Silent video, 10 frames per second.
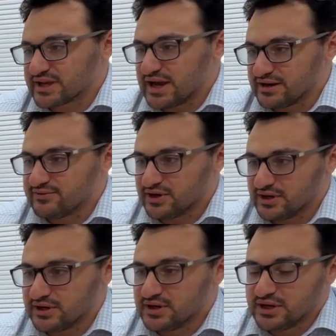Like kind
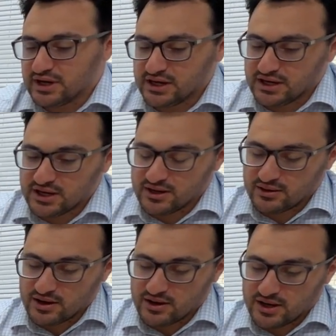
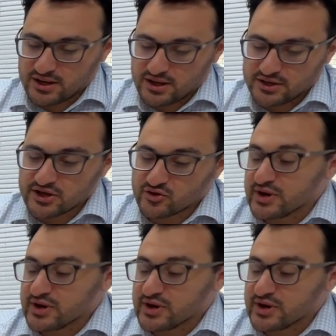of a another